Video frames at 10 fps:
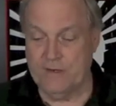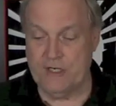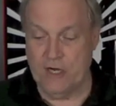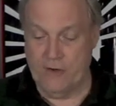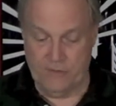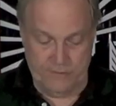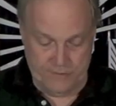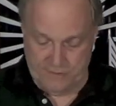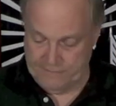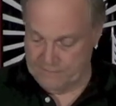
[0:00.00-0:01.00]
it
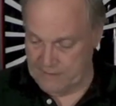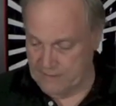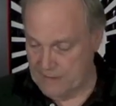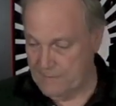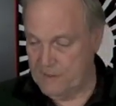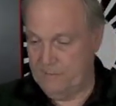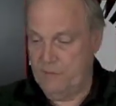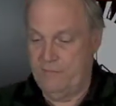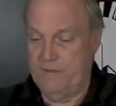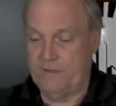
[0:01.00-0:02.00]
goes. I'm going to
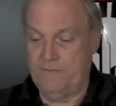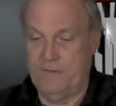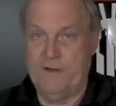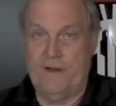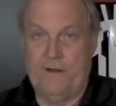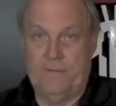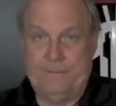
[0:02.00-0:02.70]
move this for now.